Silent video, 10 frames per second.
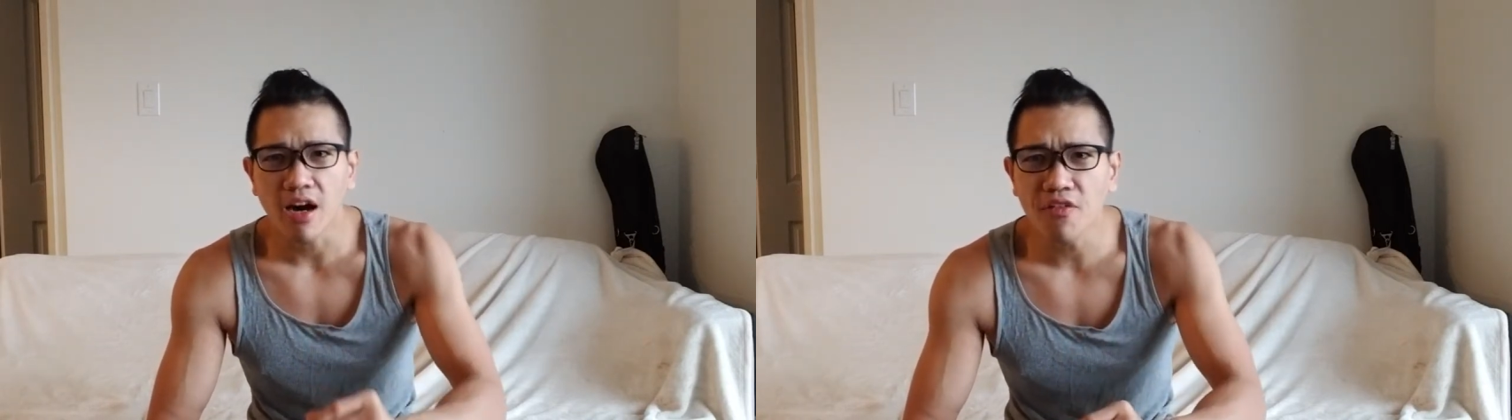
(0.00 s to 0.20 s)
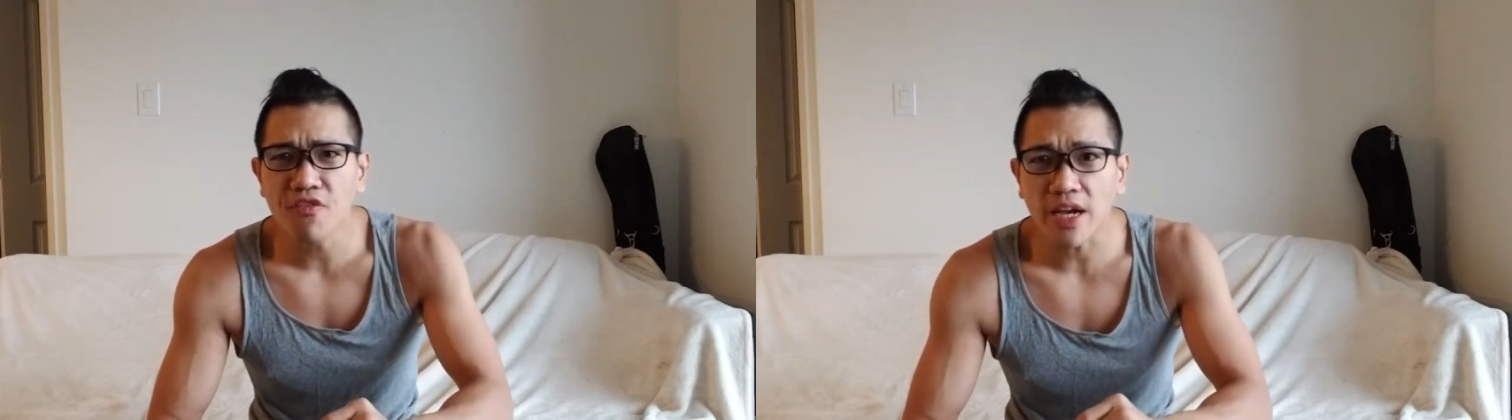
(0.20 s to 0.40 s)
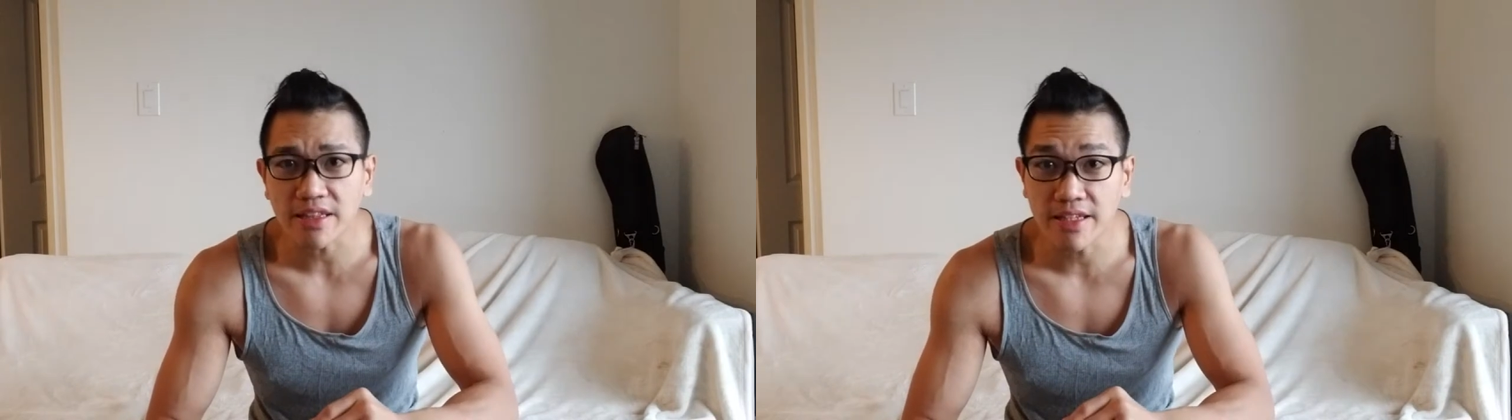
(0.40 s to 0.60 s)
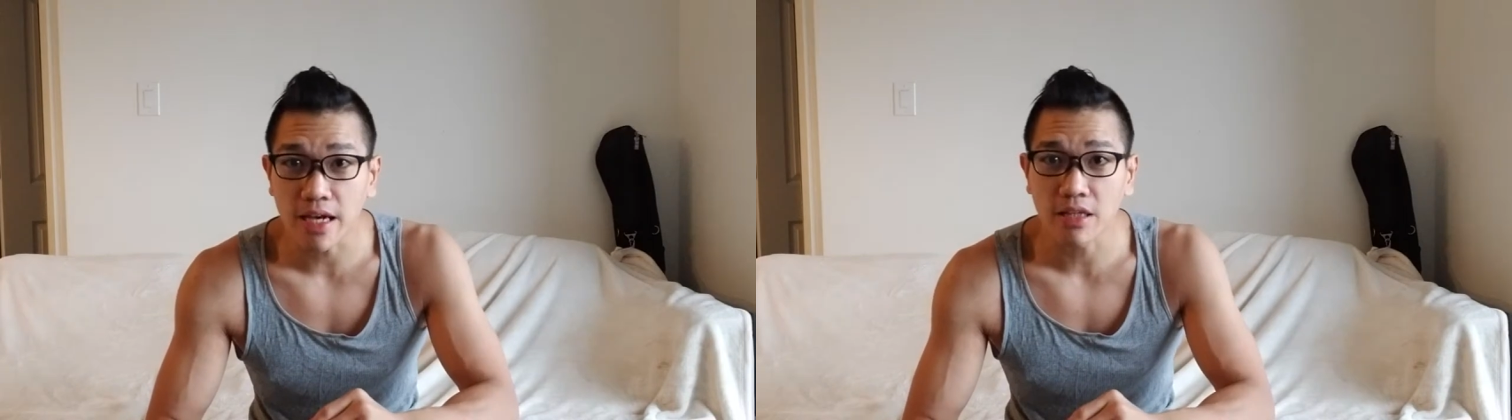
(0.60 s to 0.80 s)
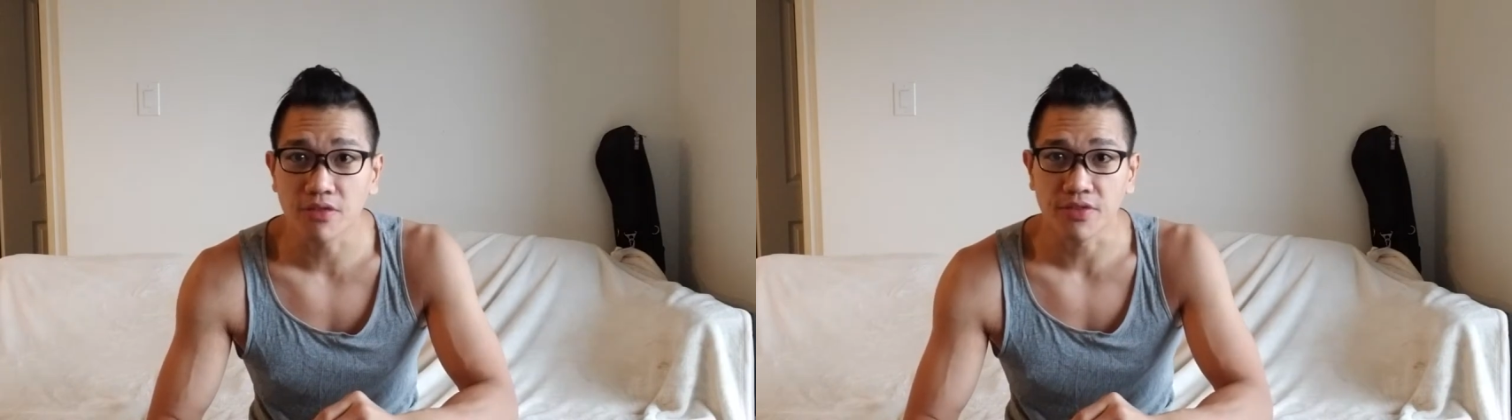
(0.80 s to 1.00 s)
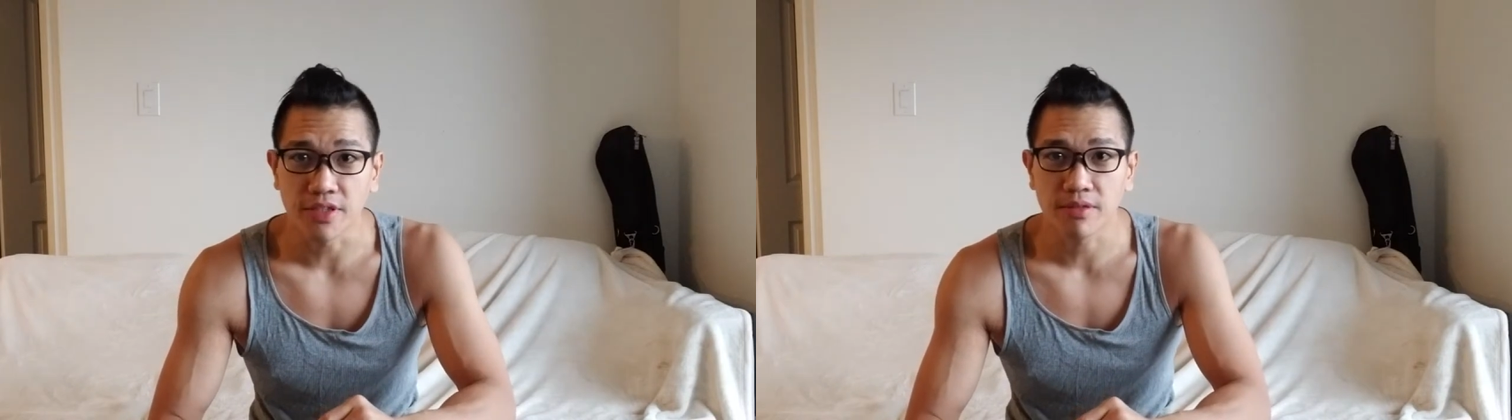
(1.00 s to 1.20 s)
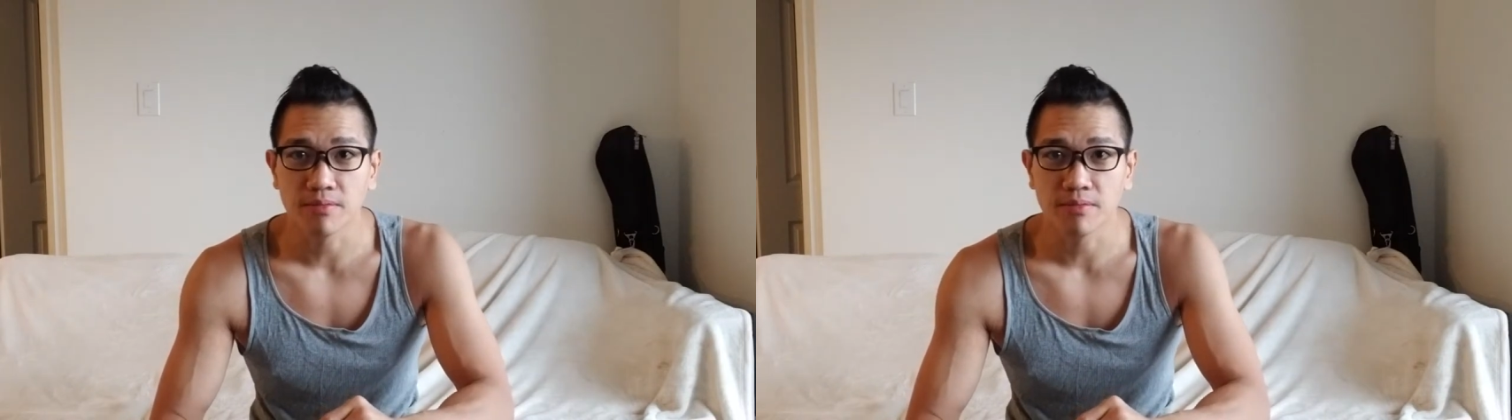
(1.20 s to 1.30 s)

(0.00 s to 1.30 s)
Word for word: affect the elephant?